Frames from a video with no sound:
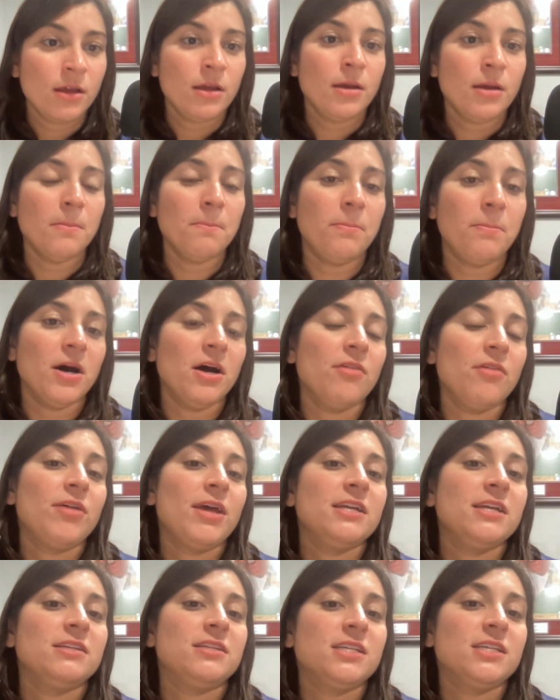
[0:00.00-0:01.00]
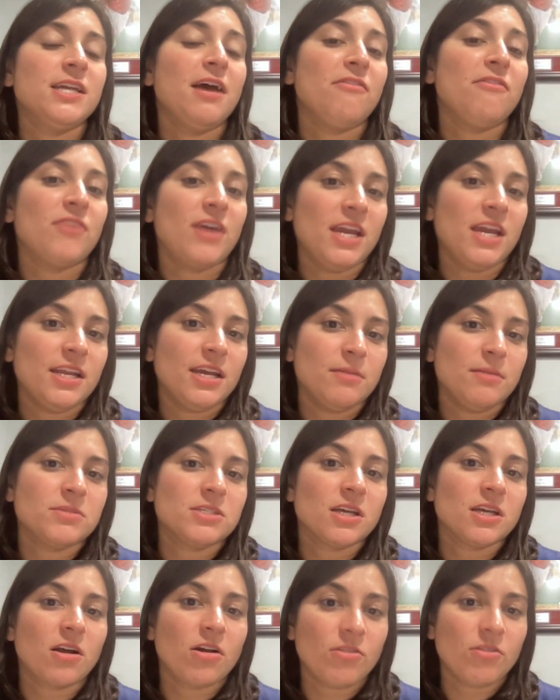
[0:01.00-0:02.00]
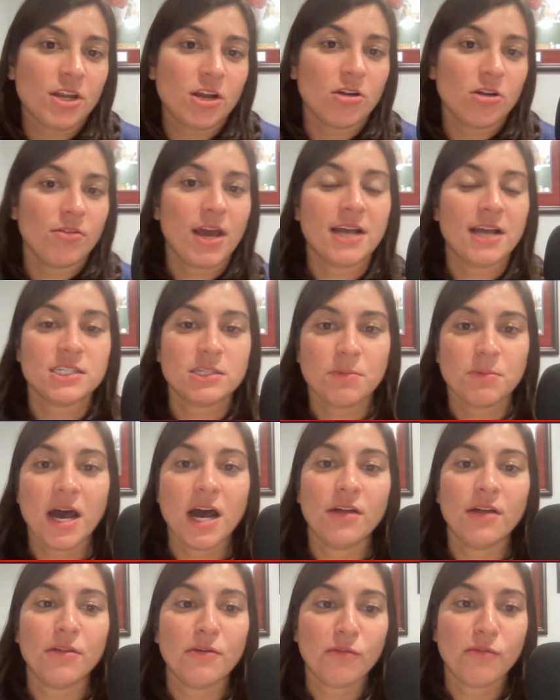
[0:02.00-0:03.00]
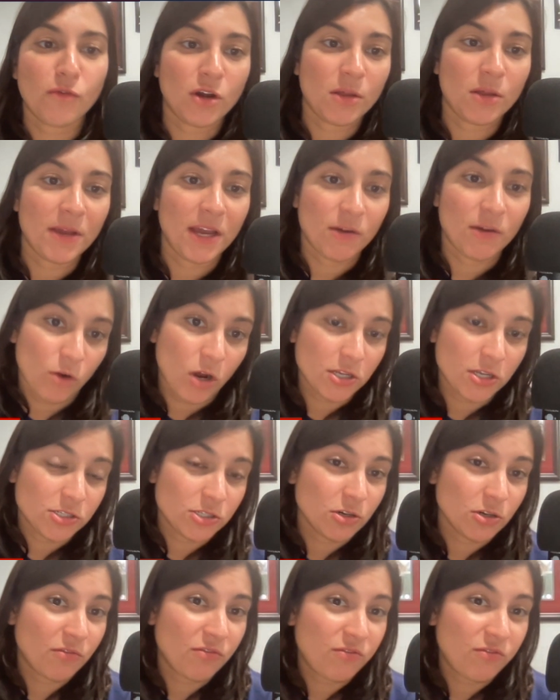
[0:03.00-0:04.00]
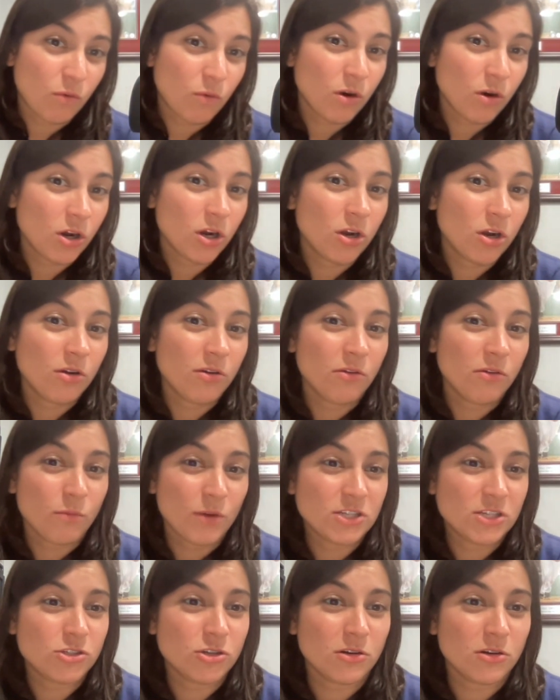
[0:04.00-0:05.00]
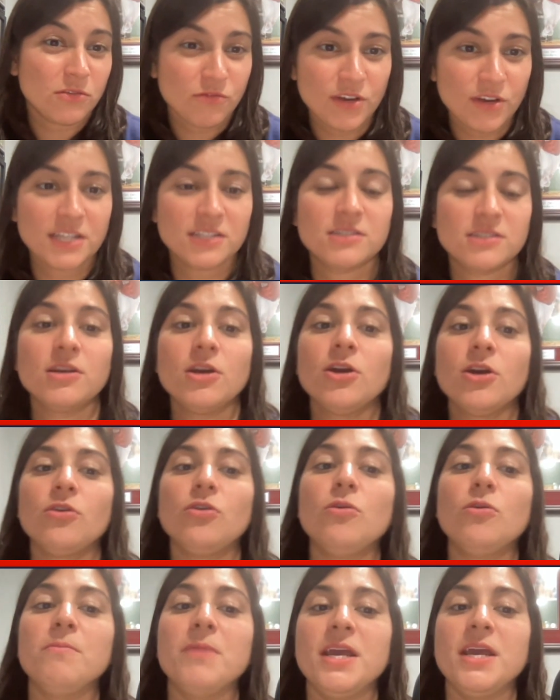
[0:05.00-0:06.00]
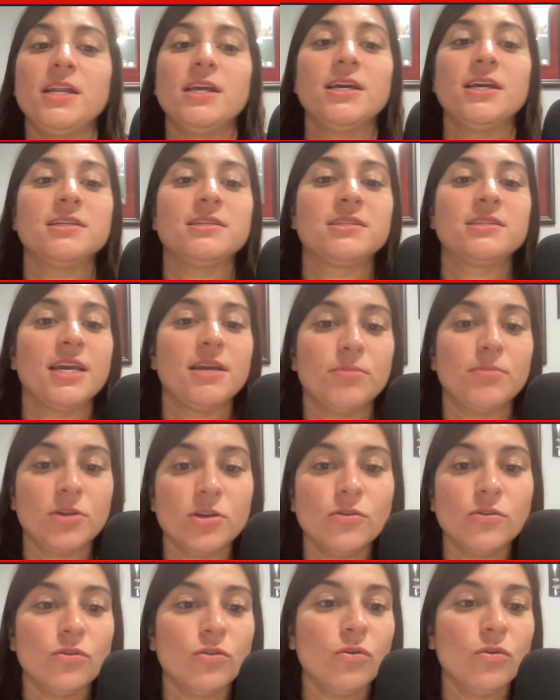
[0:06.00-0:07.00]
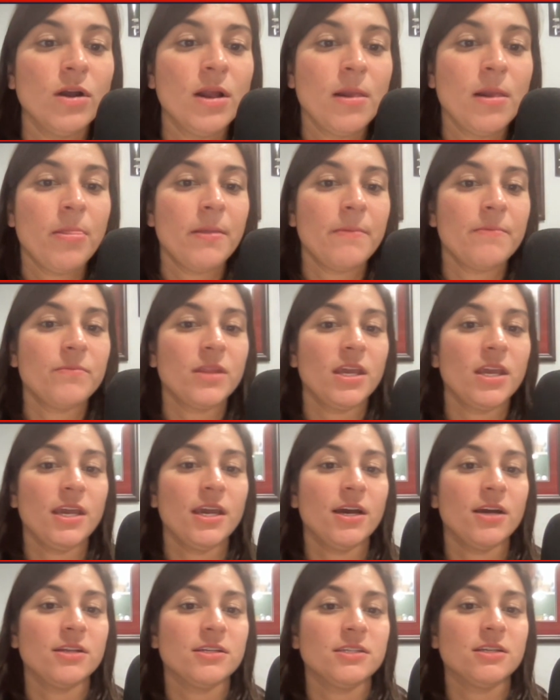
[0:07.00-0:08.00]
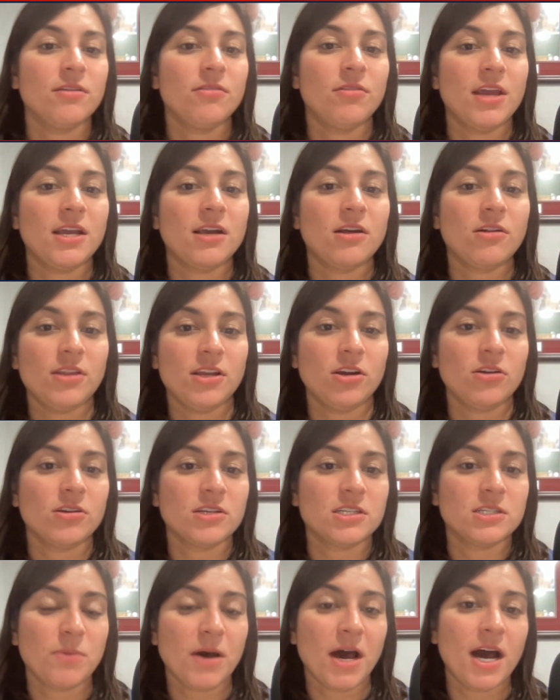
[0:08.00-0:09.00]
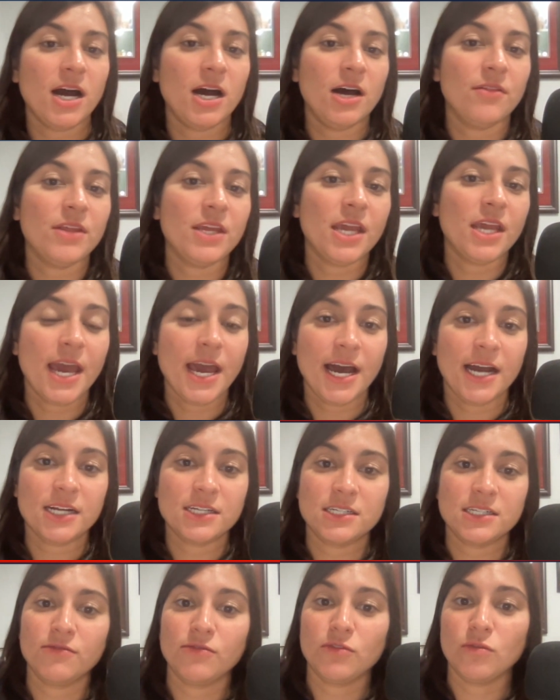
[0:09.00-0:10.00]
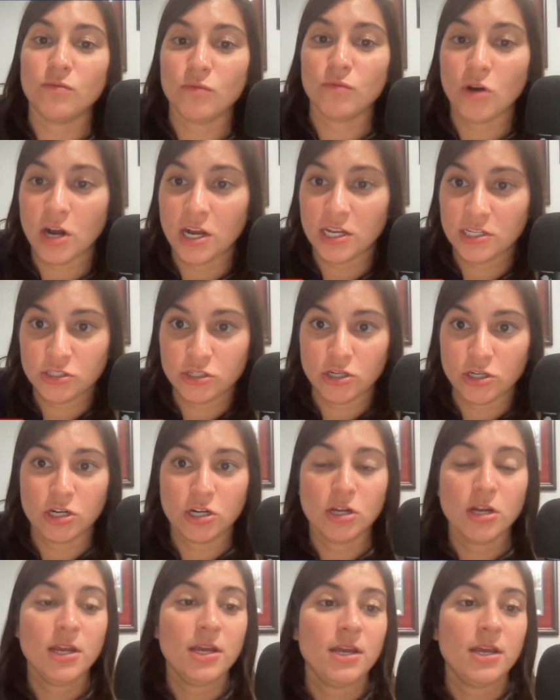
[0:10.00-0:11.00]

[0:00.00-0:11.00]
But they DFA'd him to clear that spot on the 40 man roster for Richard Fitts, who made his debut. And they cleared a spot on the active roster